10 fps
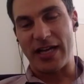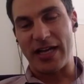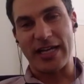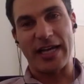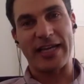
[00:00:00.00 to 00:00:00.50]

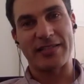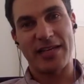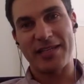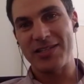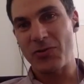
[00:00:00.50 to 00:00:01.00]
I can
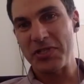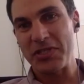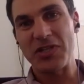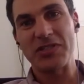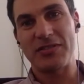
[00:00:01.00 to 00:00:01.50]
say, when
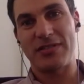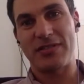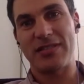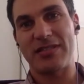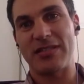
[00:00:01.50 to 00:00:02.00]
you don't do the
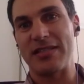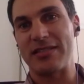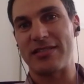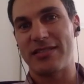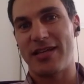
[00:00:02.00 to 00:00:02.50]

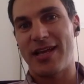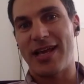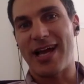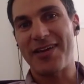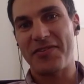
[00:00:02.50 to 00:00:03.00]
dishes,
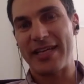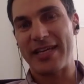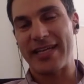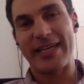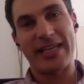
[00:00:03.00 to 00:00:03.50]
I feel
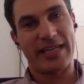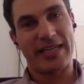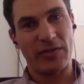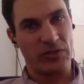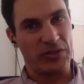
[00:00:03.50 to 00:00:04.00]
like I can't
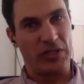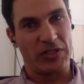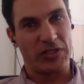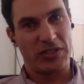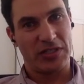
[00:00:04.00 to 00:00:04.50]
count on
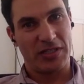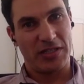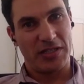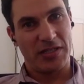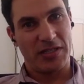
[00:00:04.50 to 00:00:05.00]
you.
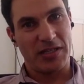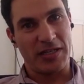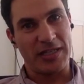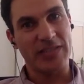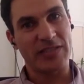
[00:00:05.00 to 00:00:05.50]

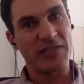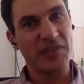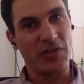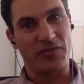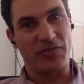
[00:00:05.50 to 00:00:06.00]
And that's
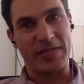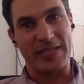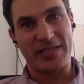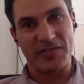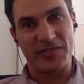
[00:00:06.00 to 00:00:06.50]
difficult for me.
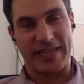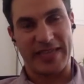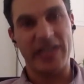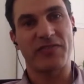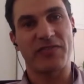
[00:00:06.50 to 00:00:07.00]
That's even
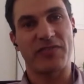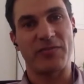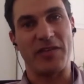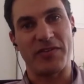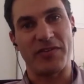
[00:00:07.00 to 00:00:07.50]
scary for
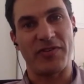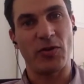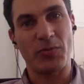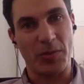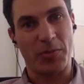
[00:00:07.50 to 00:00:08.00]
me. If
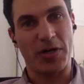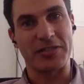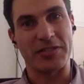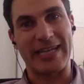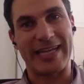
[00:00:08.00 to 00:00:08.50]
you're my
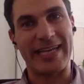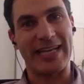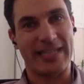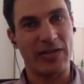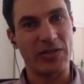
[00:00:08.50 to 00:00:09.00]
partner and I
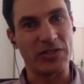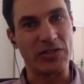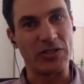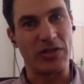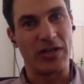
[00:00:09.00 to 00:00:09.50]
can't count on
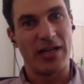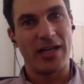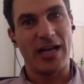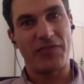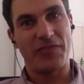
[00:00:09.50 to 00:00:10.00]
you,
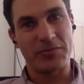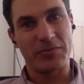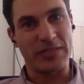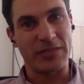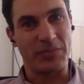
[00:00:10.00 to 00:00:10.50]
I
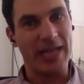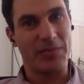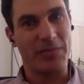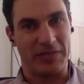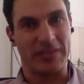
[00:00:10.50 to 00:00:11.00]
feel really
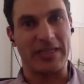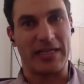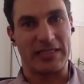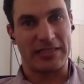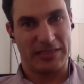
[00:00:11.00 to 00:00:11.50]
bad about
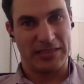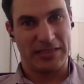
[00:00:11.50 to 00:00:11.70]
that,